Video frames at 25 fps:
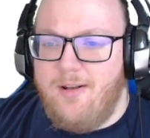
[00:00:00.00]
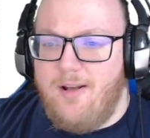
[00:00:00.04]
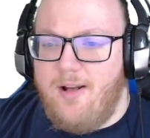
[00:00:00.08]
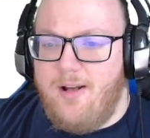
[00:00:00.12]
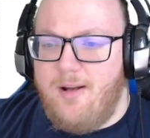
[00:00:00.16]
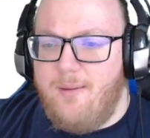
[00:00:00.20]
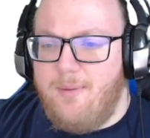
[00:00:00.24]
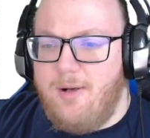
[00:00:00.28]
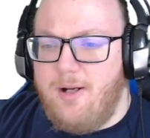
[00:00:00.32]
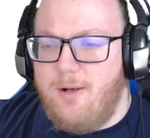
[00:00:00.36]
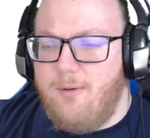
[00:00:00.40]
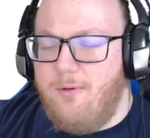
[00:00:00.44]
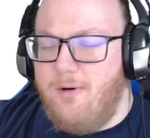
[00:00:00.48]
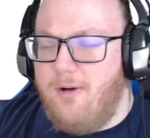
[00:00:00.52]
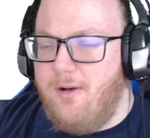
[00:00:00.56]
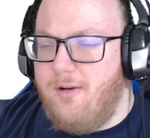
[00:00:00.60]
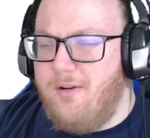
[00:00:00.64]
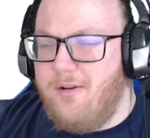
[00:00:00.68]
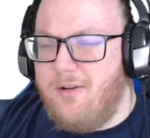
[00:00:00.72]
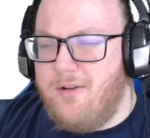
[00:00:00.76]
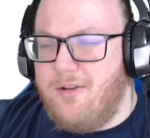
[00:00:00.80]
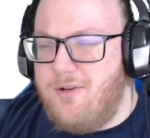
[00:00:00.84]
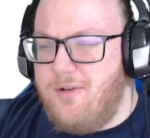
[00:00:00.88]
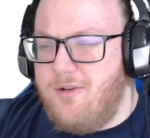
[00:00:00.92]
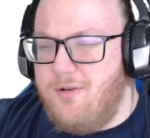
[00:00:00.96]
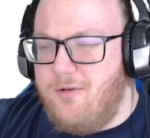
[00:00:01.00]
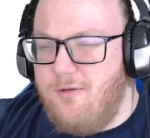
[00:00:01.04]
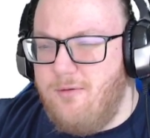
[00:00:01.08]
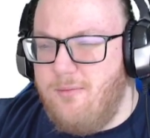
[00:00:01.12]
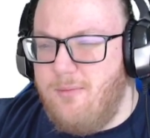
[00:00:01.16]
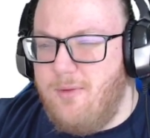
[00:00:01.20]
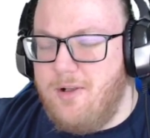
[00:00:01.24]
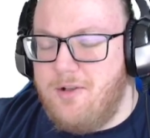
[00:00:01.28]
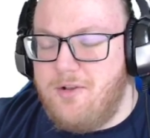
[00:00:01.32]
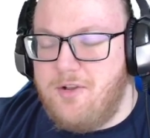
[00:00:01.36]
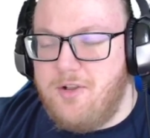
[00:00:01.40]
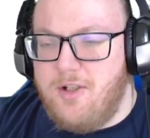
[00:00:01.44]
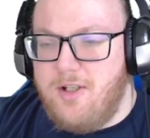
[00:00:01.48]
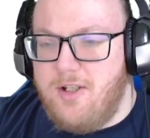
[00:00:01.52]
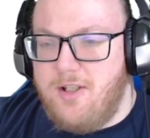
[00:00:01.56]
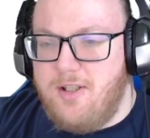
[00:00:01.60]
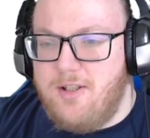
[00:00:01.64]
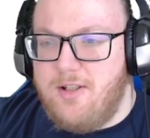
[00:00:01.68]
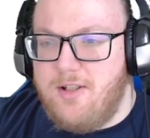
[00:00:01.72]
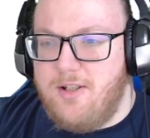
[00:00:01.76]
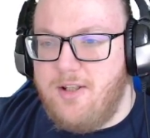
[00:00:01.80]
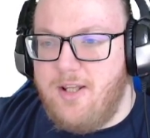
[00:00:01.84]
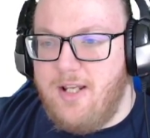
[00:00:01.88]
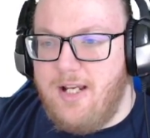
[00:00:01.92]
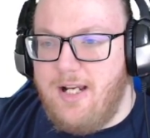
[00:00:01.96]
Uh, but I wouldn't look too much
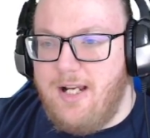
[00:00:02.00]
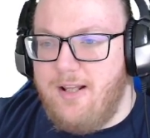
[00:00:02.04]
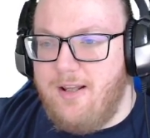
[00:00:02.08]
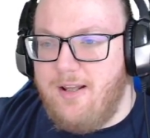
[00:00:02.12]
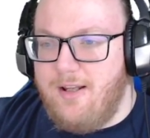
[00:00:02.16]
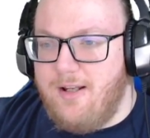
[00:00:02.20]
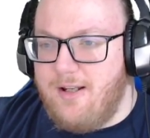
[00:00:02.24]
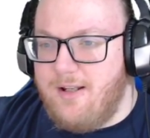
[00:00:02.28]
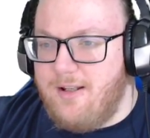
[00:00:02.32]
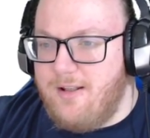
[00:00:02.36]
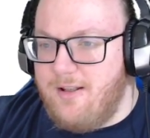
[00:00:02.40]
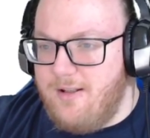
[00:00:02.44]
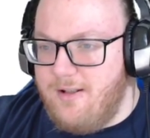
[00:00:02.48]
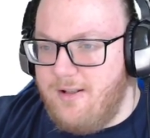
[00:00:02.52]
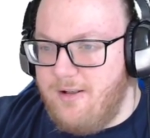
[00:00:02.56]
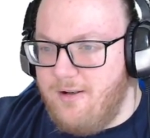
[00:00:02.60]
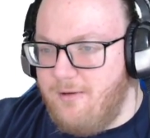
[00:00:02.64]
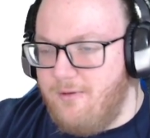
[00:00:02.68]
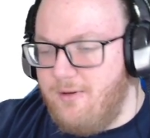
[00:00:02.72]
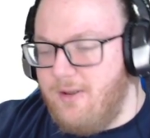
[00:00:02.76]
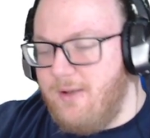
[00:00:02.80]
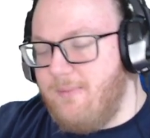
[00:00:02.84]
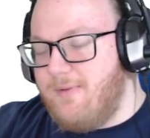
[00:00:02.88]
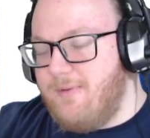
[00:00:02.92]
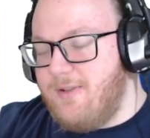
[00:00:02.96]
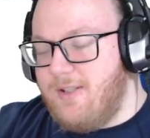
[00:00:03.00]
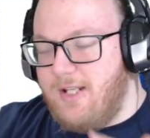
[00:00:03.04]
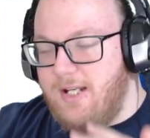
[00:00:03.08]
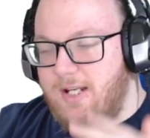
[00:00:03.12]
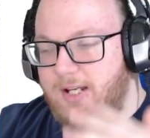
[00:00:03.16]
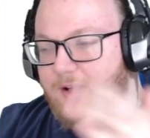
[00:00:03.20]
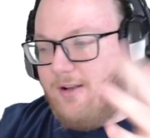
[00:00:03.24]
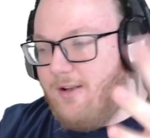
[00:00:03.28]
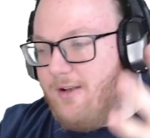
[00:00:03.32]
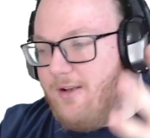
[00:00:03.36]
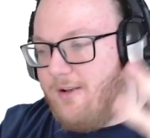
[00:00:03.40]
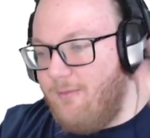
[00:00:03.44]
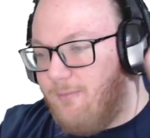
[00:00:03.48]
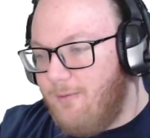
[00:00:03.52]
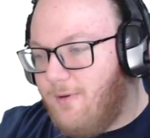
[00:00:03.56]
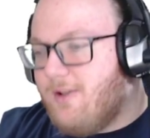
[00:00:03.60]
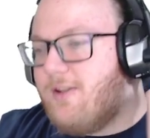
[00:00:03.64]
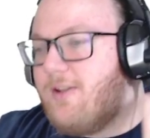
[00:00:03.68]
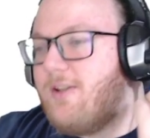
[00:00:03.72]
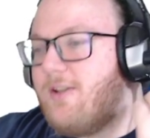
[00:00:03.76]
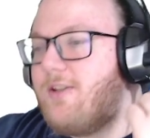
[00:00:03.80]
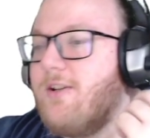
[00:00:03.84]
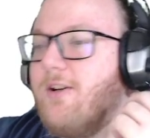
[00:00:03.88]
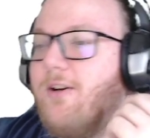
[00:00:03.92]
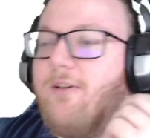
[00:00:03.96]
into that. Like, you know, them saying, like, we
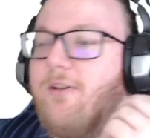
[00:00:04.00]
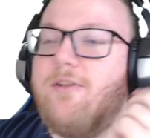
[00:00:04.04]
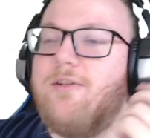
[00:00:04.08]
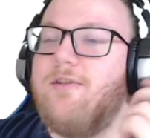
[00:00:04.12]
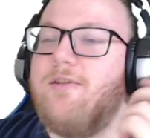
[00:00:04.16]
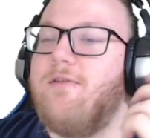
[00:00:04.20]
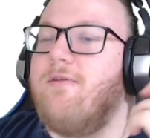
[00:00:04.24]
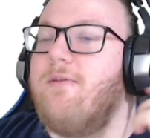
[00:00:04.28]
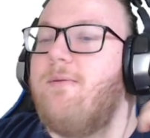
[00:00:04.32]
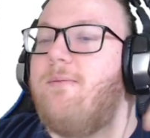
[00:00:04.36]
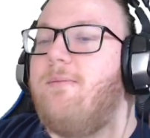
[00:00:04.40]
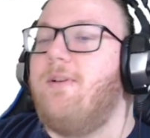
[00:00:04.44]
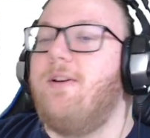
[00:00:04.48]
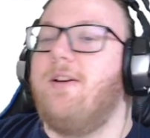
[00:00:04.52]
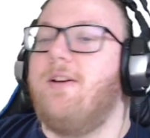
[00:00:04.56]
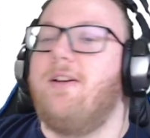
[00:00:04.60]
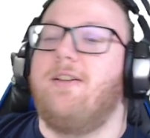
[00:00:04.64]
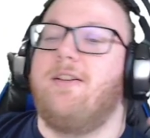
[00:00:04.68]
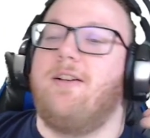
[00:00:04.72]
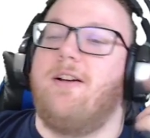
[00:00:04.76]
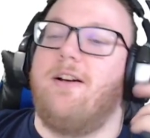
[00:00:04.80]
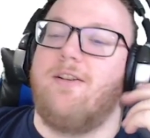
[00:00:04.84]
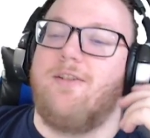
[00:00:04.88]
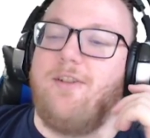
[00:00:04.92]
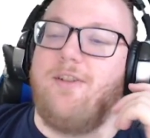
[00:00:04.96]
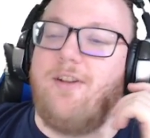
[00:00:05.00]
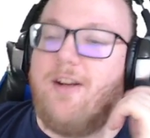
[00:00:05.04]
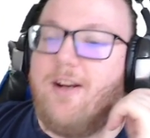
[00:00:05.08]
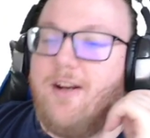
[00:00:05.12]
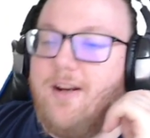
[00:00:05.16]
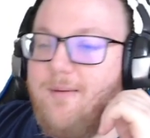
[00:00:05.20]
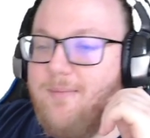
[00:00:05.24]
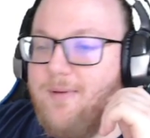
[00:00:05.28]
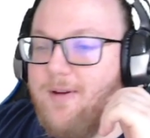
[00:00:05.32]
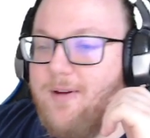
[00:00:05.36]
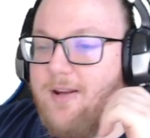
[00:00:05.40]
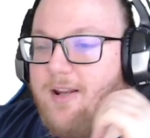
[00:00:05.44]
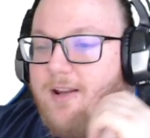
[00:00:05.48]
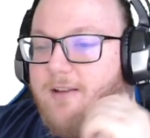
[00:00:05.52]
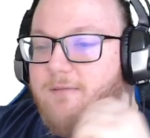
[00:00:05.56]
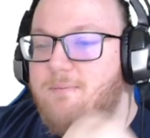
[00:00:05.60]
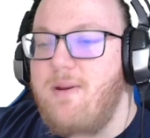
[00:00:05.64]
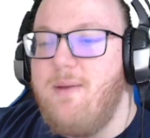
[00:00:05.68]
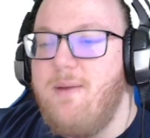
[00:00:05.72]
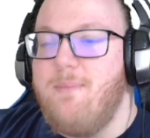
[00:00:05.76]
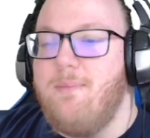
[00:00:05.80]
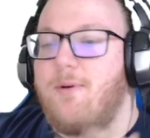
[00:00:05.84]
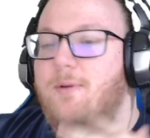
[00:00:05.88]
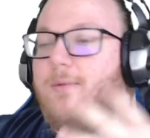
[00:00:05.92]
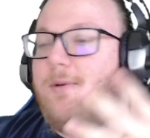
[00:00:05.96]
discourage you from playing Zacian A D P. If
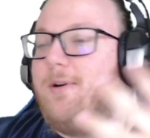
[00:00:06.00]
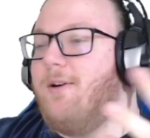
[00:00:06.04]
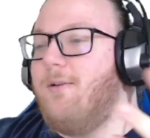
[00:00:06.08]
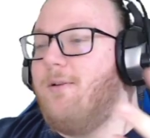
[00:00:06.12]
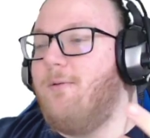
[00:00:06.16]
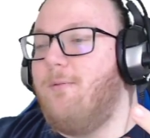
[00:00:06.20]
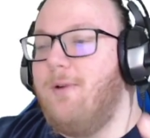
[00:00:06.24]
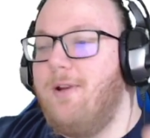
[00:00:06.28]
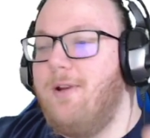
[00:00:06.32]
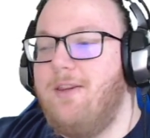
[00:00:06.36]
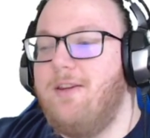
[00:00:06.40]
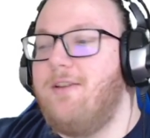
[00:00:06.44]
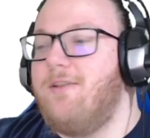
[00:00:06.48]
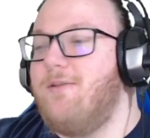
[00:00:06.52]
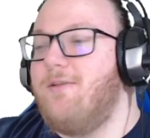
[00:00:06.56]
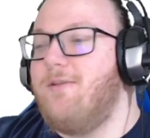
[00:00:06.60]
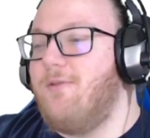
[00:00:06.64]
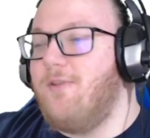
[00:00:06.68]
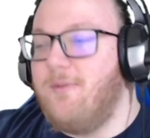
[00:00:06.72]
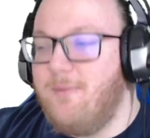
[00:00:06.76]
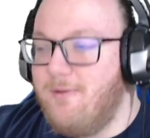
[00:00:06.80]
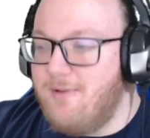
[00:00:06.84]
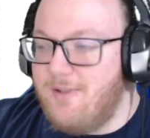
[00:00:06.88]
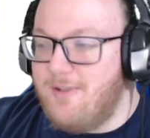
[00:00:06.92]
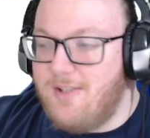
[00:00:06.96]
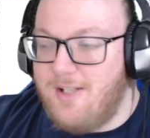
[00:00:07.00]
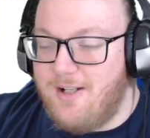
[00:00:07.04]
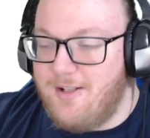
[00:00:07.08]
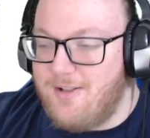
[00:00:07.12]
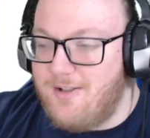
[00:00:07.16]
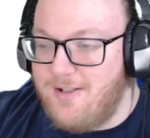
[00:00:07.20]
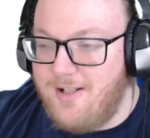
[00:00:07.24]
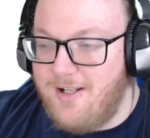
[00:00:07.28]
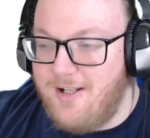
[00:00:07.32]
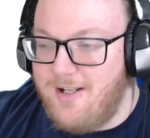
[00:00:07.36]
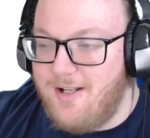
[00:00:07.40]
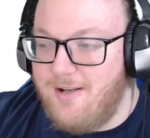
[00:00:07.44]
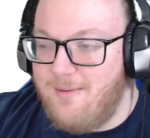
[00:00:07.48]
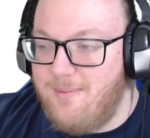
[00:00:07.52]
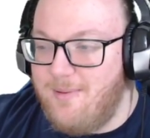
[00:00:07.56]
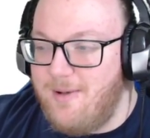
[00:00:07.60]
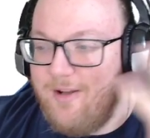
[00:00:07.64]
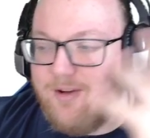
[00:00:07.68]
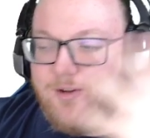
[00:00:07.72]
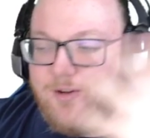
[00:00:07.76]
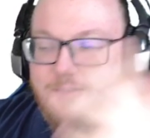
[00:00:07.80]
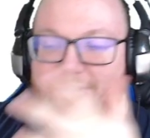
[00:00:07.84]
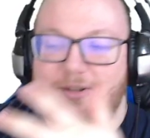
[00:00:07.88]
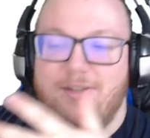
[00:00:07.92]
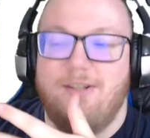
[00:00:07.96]
people want to win the tournament with Zacian A D
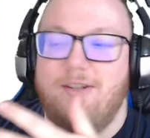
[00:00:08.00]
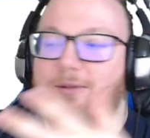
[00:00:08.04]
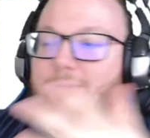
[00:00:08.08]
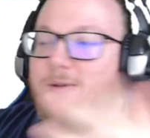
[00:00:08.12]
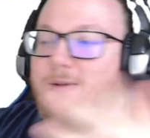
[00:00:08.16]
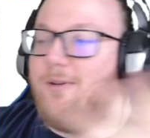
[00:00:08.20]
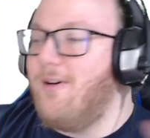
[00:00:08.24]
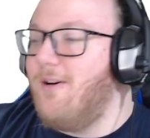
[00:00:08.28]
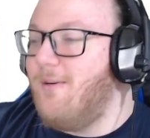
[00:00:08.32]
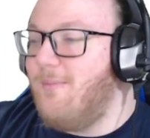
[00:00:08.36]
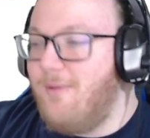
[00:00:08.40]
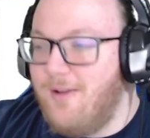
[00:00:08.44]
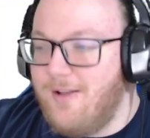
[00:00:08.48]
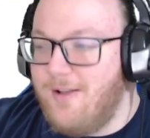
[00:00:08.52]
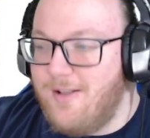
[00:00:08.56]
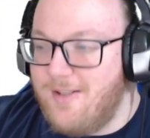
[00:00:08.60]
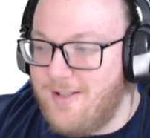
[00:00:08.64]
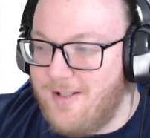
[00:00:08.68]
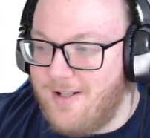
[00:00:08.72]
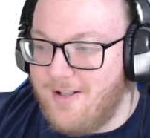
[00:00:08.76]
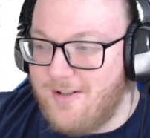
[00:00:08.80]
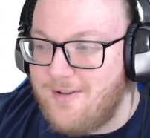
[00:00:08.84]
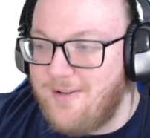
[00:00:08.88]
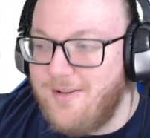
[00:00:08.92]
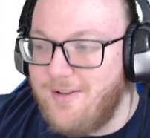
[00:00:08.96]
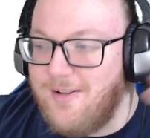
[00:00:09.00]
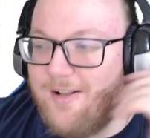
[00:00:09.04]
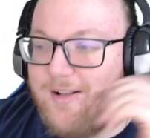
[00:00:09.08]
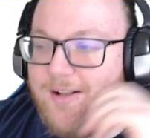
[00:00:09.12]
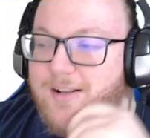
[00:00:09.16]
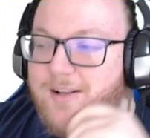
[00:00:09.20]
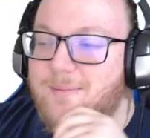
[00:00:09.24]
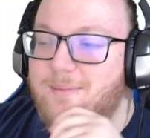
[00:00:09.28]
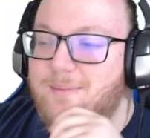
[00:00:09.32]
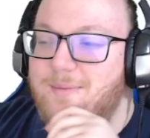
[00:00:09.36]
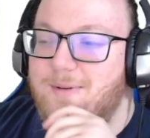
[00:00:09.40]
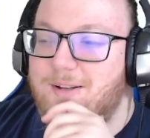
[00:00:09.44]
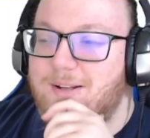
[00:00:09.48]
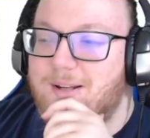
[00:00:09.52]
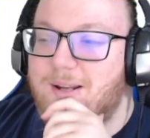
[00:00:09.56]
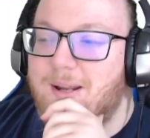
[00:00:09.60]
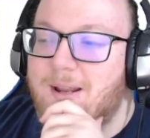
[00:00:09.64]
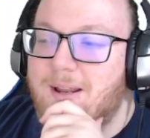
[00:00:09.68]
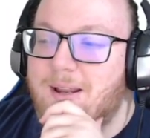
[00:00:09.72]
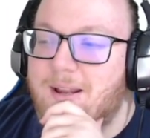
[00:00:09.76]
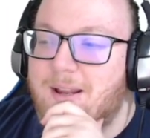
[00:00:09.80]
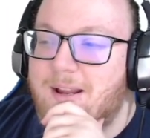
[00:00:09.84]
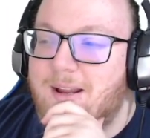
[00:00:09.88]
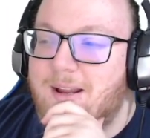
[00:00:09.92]
P, they're still going to play Zacian A D P.